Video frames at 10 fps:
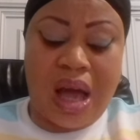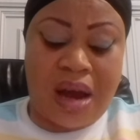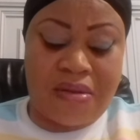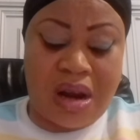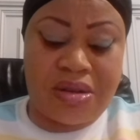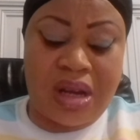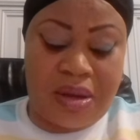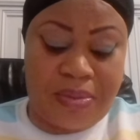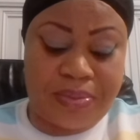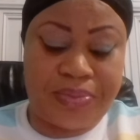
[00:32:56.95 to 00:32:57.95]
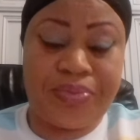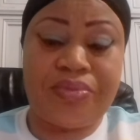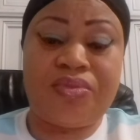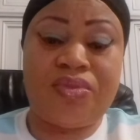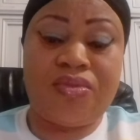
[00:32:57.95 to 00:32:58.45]
around them,
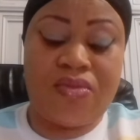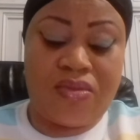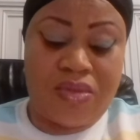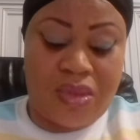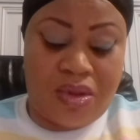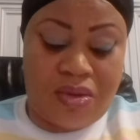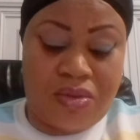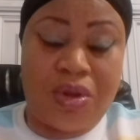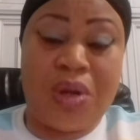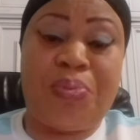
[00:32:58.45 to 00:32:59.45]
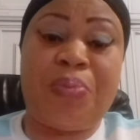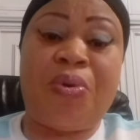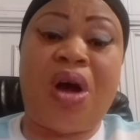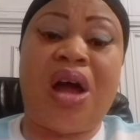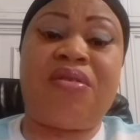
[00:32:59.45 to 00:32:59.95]
to the people
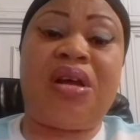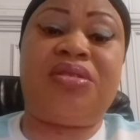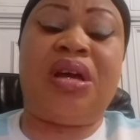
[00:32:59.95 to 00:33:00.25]
around